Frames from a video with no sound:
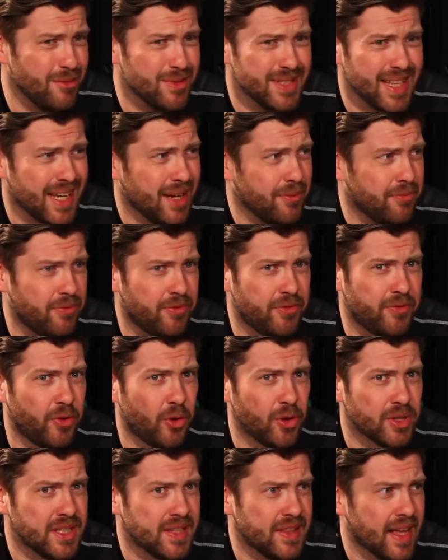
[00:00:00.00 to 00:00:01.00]
It was like a
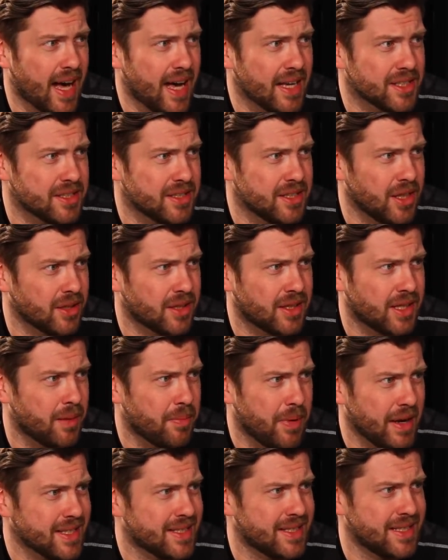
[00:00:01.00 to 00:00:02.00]
forty thousand odd
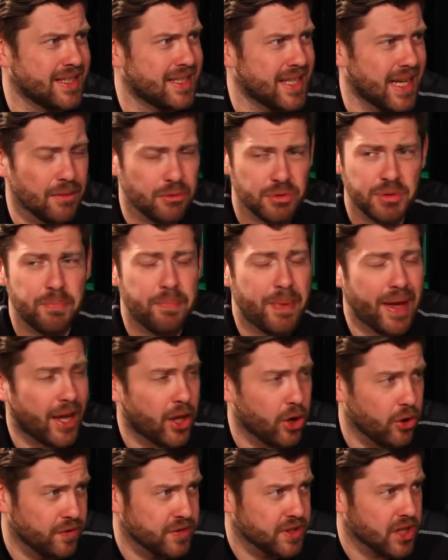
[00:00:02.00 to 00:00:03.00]
capacity stadium. It wasn't big
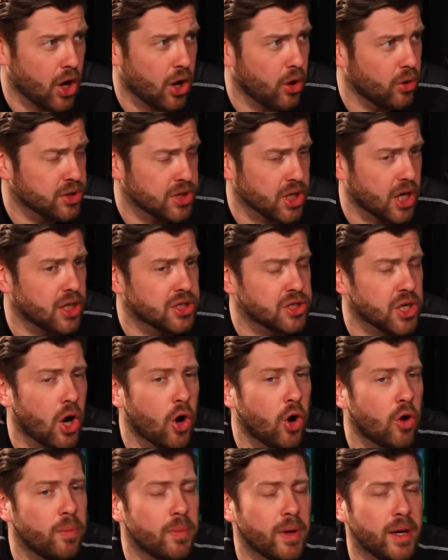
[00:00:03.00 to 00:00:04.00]
enough to ho- to, to
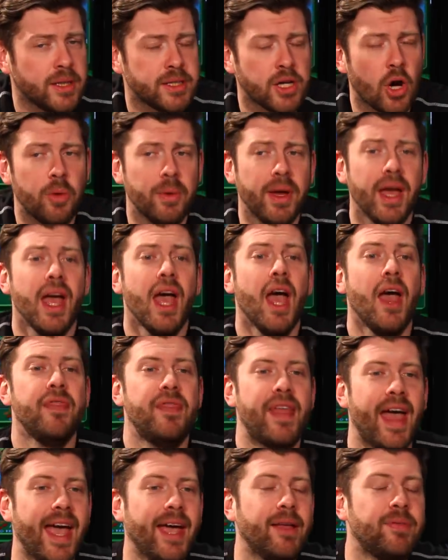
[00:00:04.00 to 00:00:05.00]
home at home it.
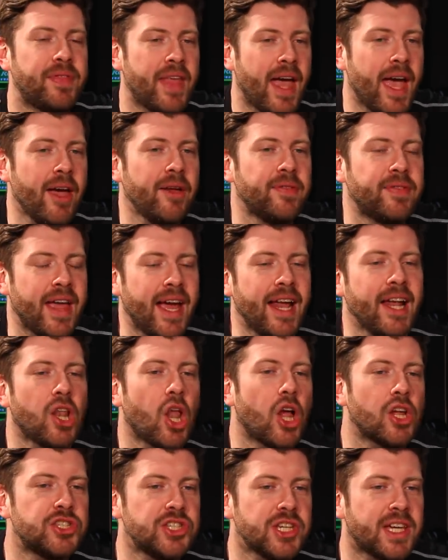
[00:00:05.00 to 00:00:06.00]
They their their
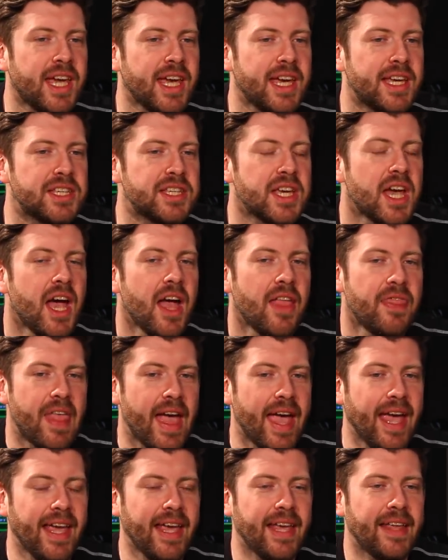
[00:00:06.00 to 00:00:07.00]
logic is
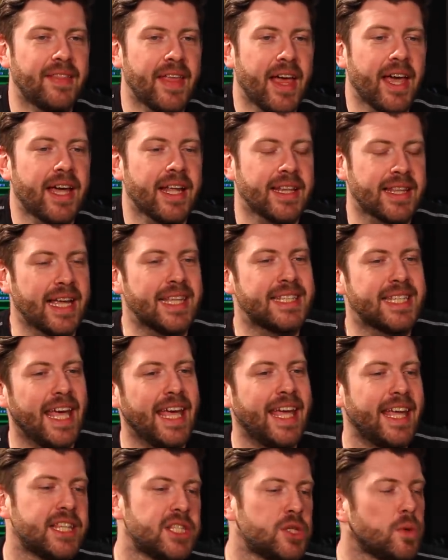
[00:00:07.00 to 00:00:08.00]
they they they
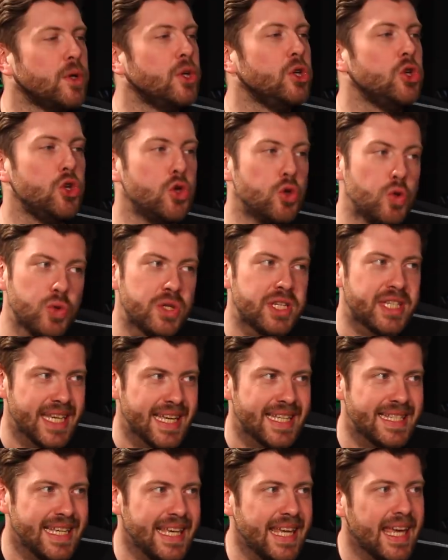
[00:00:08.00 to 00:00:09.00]
take it to a new
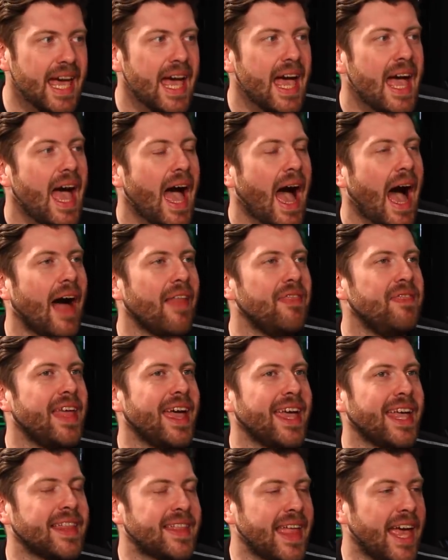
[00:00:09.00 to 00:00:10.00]
city and
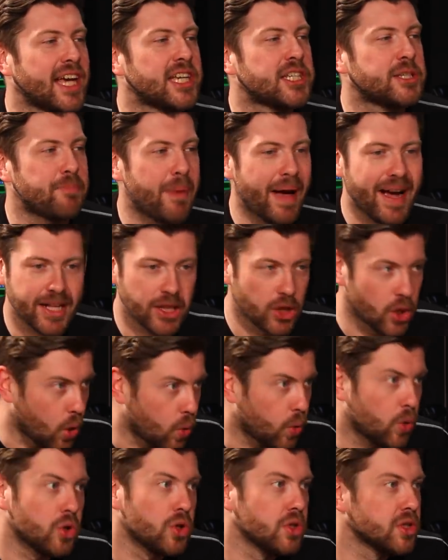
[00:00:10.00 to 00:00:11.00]
they they expect
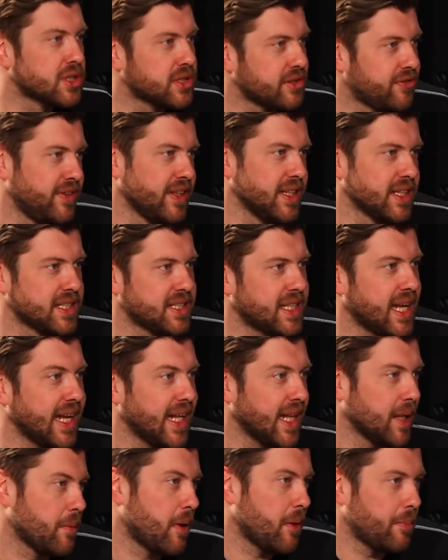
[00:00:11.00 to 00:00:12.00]
locals to fill the
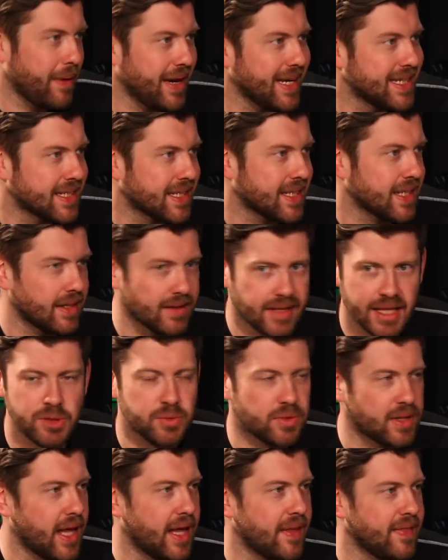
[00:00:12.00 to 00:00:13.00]
stadium out. Basically, that's
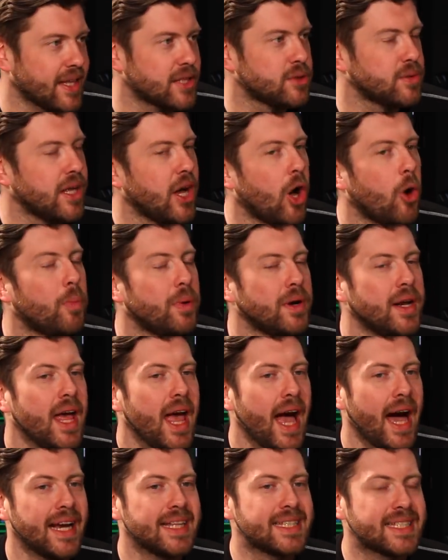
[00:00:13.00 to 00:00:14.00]
what they that's what they're hoping.
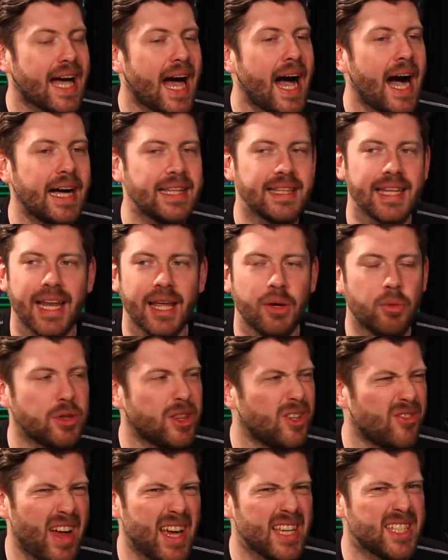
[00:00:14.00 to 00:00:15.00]
And it's kind of like
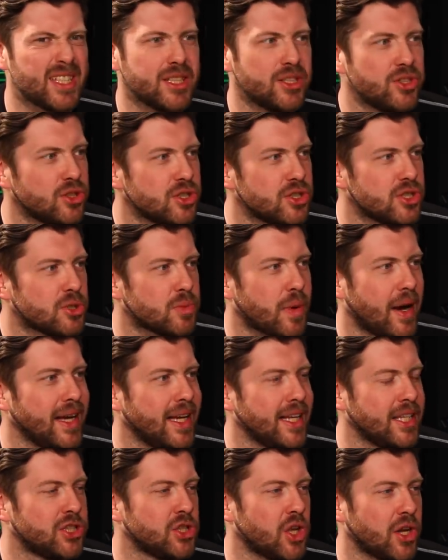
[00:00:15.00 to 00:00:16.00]
what the wrestling does. It's why
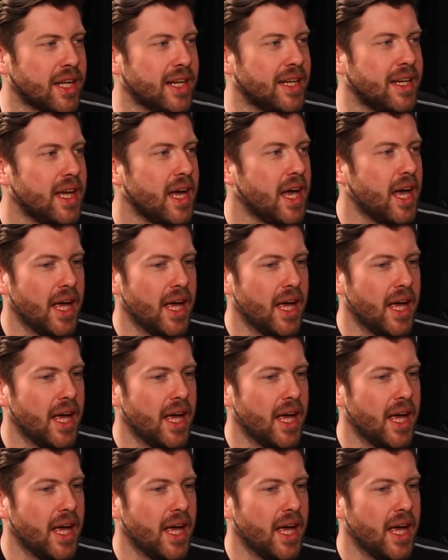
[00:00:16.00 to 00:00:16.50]
it's not in.